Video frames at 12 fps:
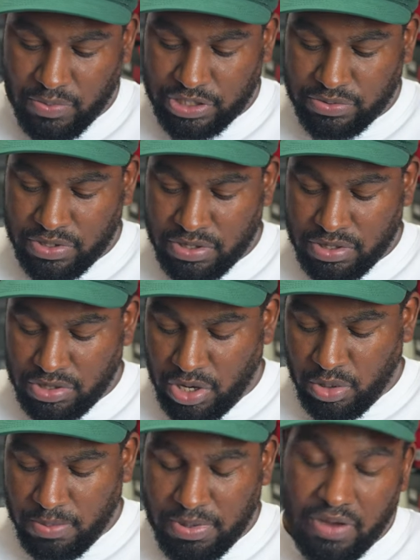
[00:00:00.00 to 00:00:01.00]
which were
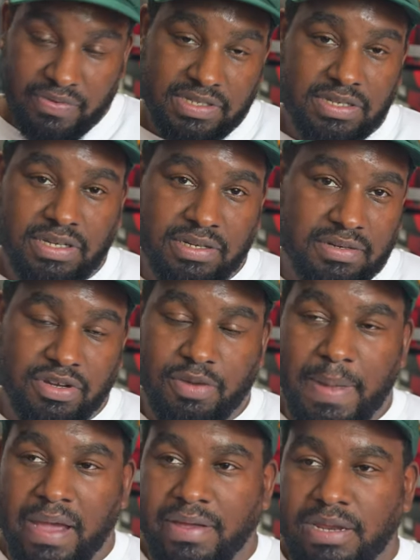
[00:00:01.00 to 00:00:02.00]
dope, but obviously not about